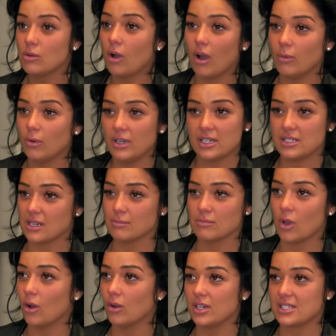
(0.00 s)
is what I wanted.
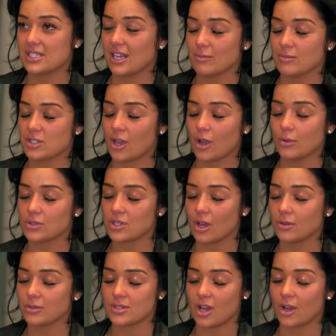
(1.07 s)
I'm honestly, I'm so,
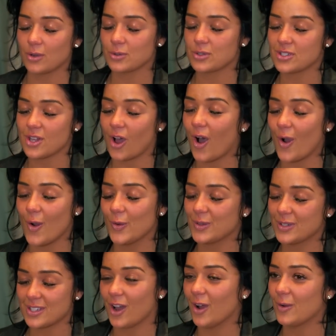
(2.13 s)
so, so, so,
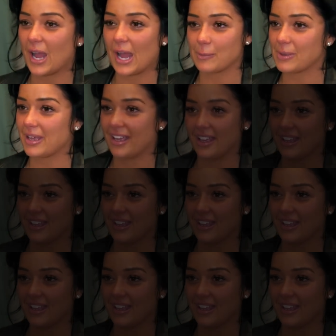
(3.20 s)
so happy.